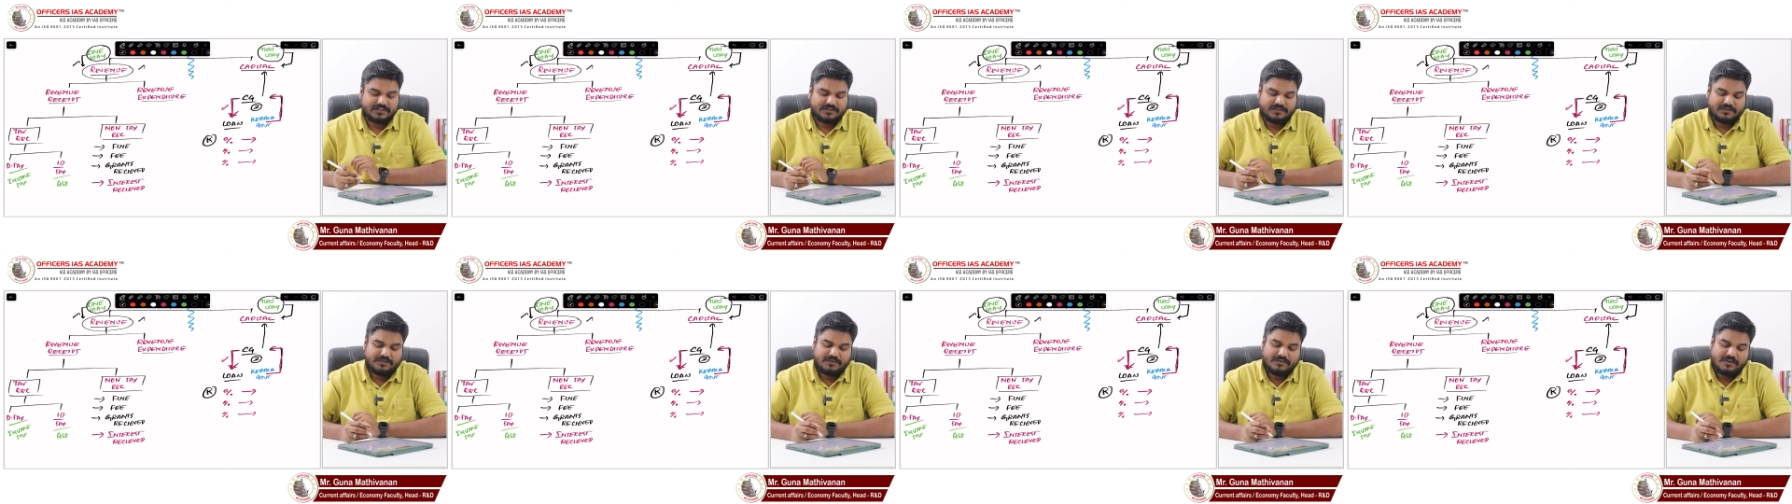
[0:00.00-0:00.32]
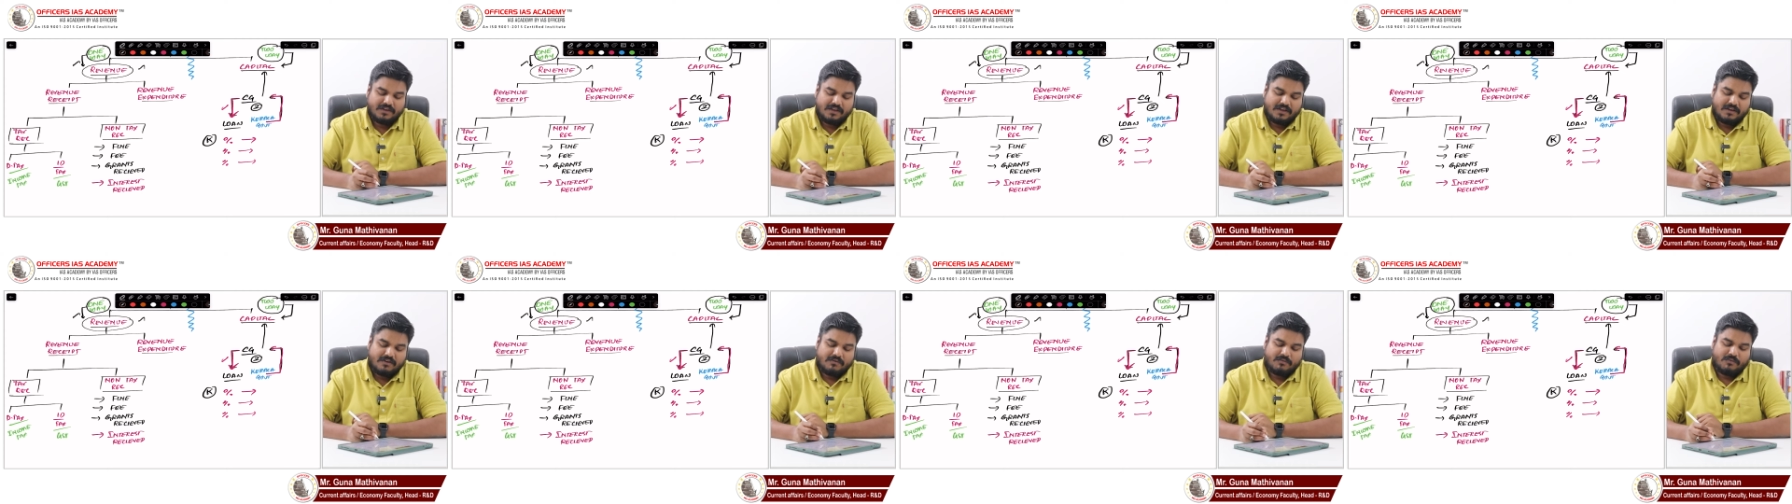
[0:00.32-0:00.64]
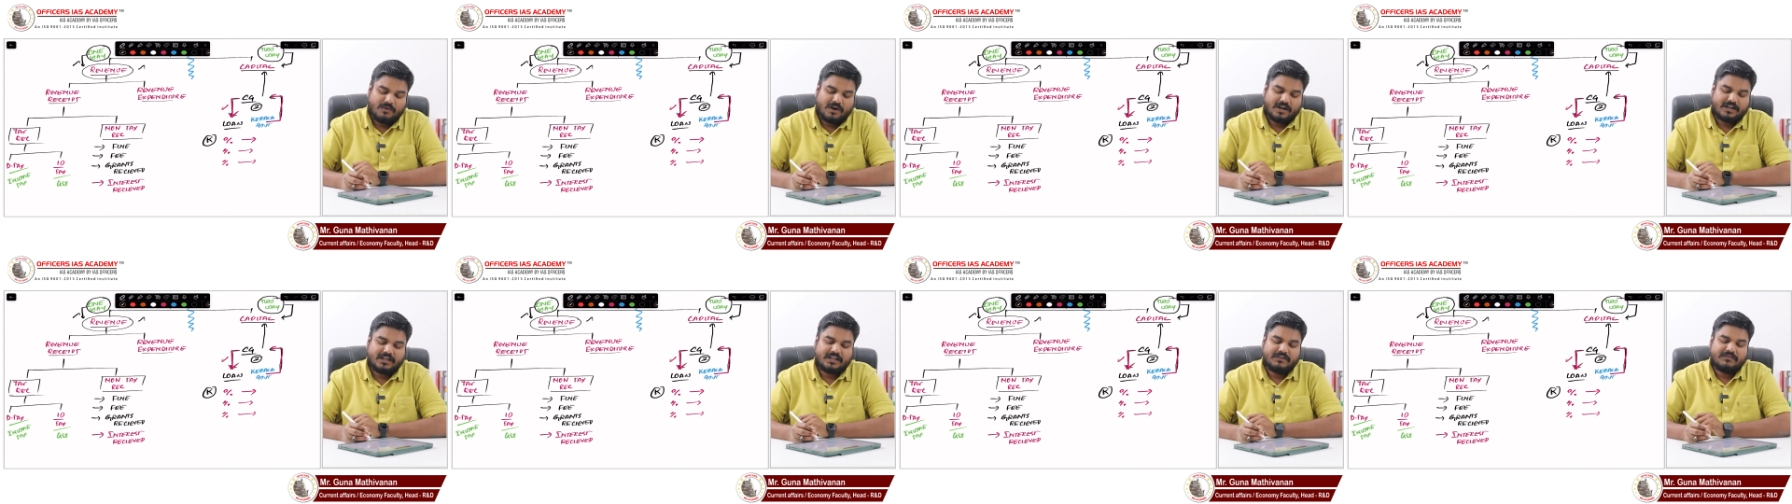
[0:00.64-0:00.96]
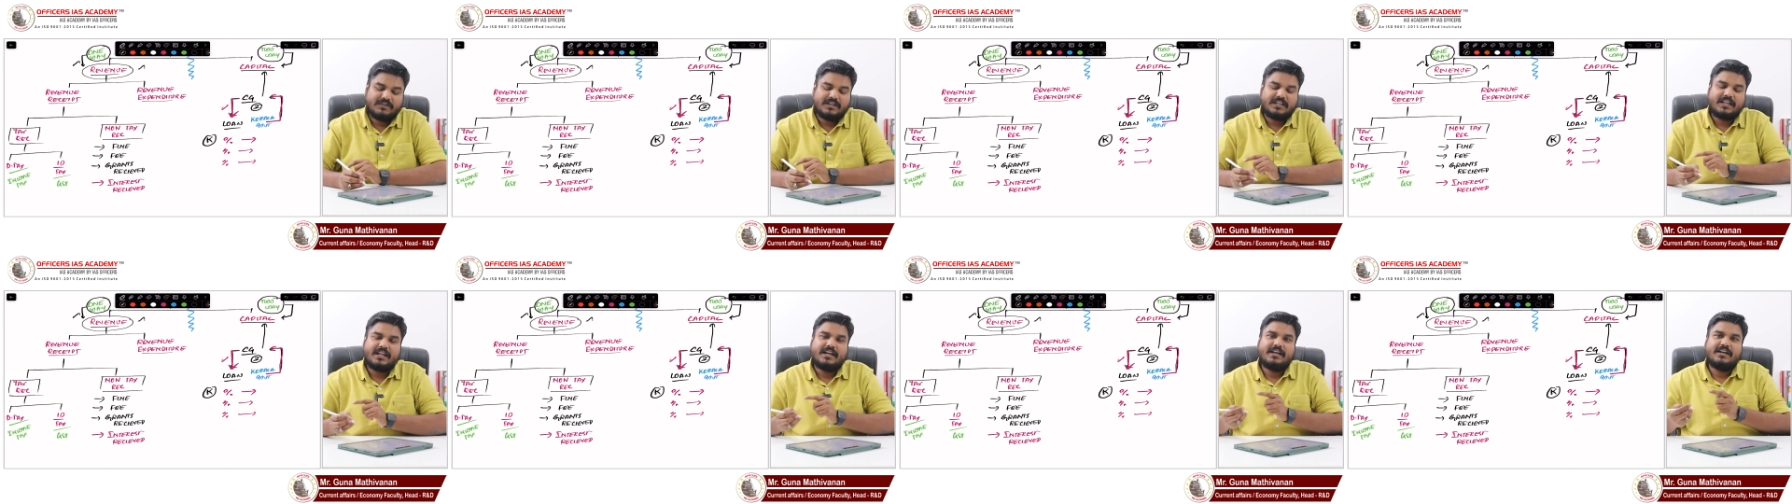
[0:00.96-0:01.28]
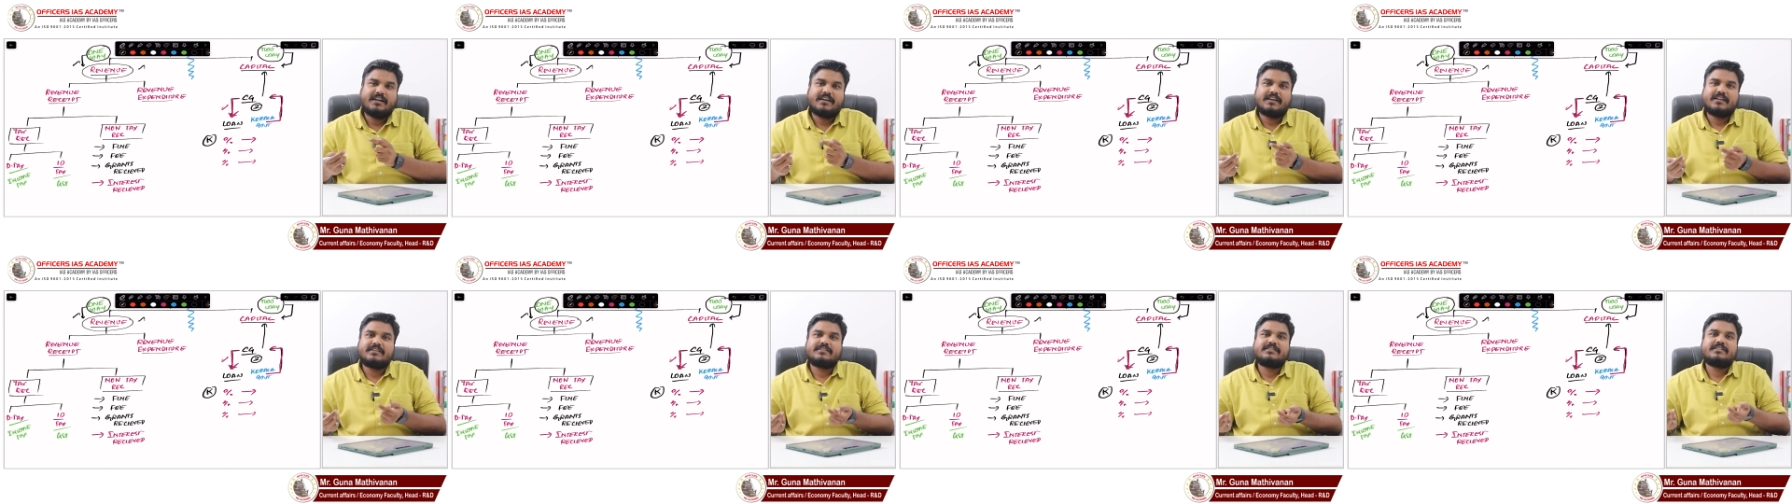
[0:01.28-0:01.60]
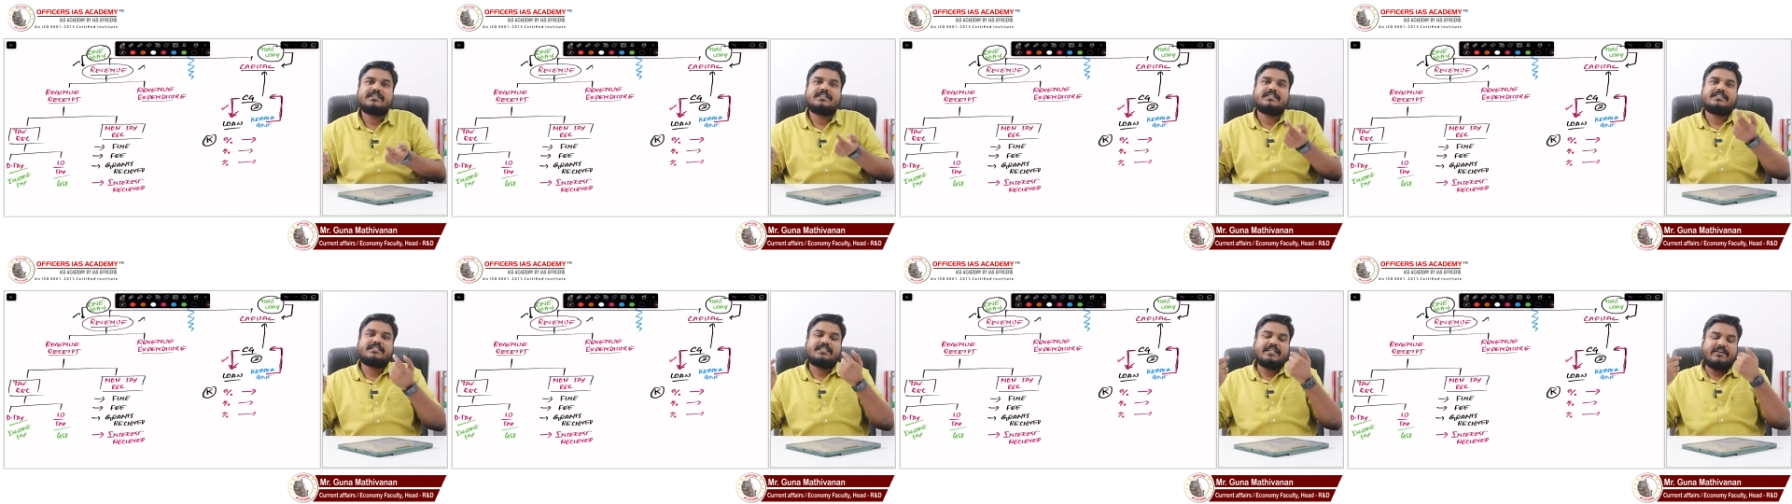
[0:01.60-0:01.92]
So whatever interest
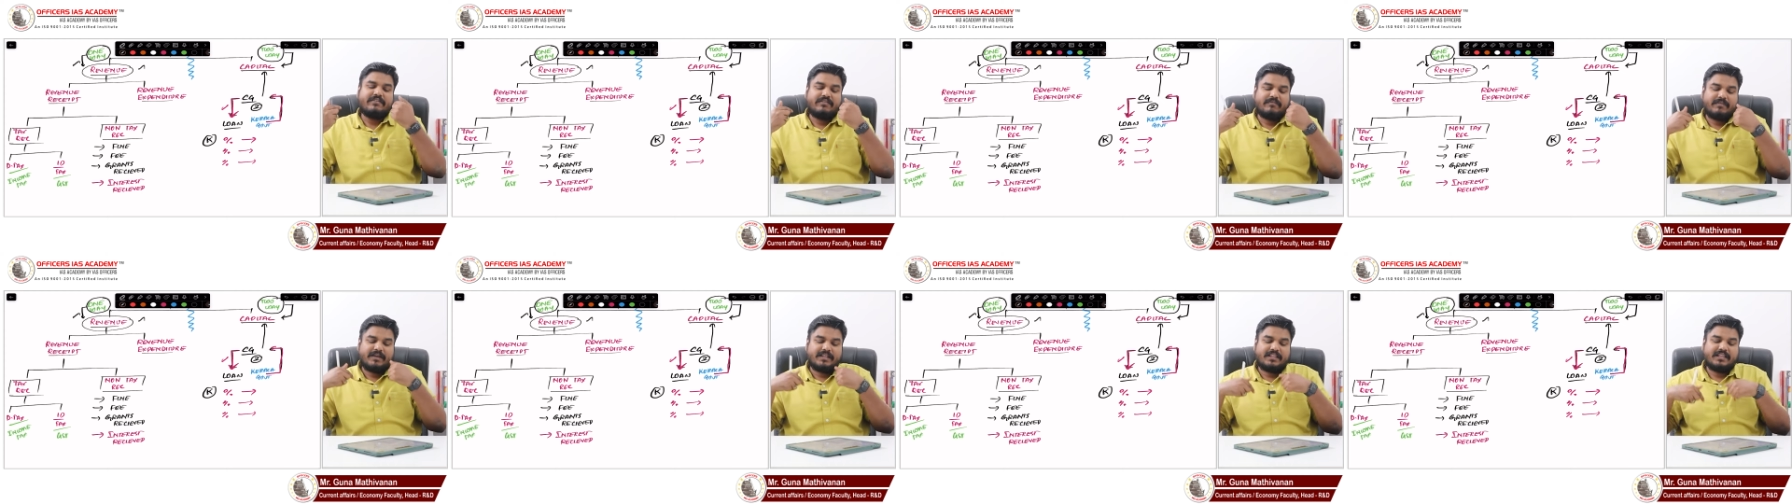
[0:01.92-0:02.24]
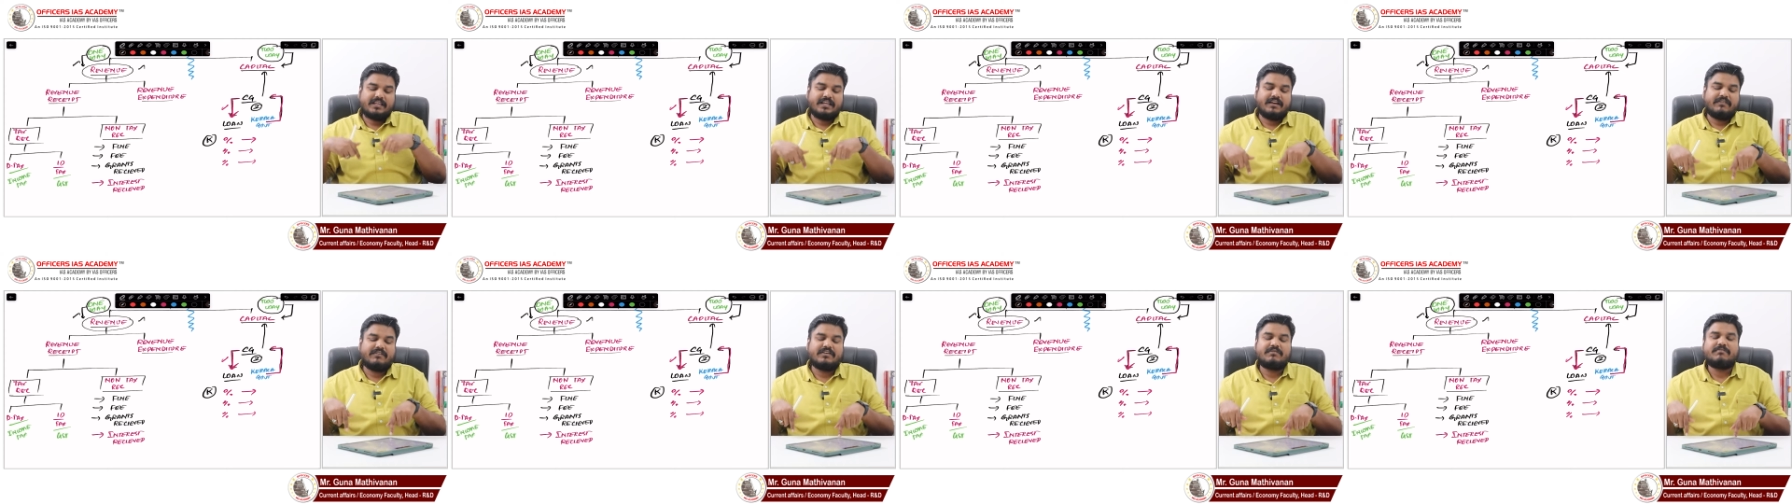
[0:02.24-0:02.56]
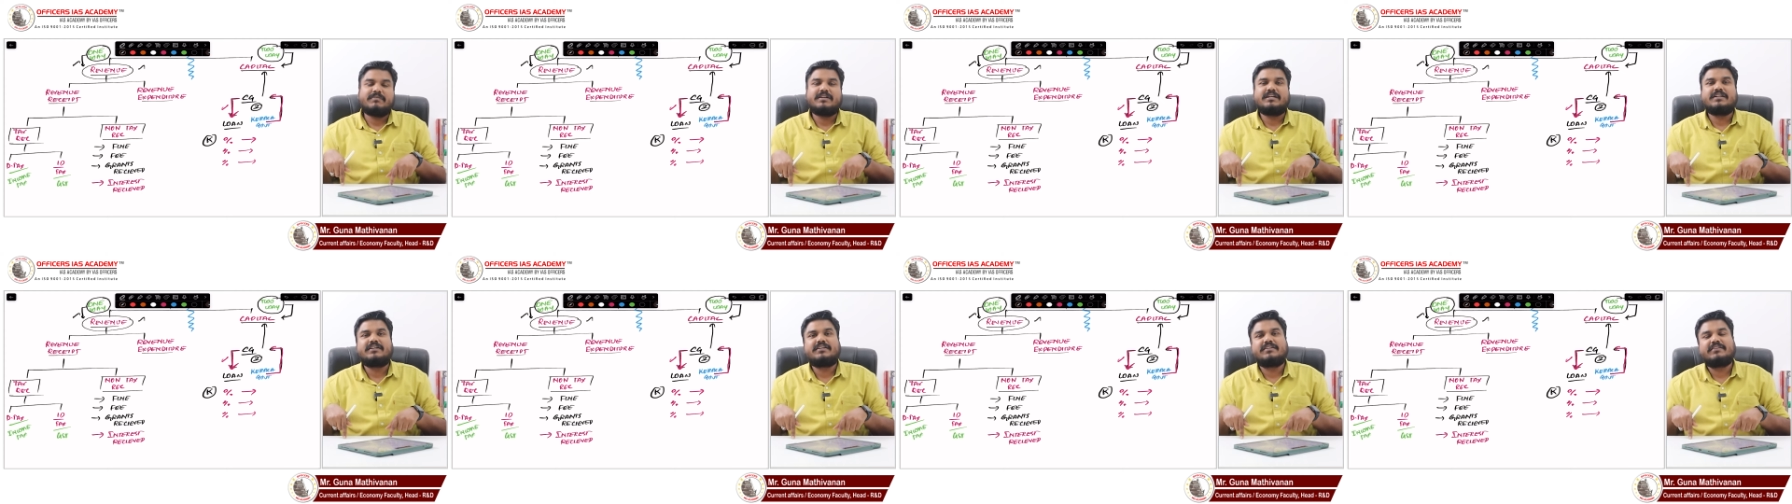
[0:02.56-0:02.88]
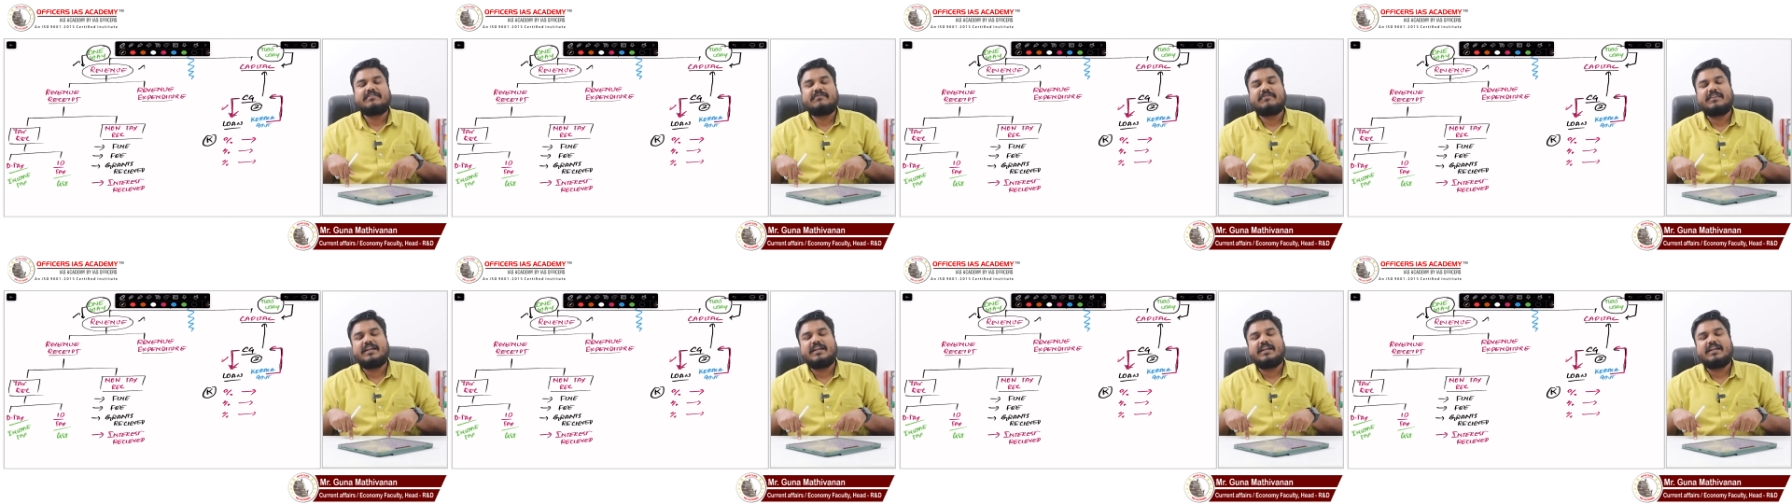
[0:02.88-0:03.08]
received by the government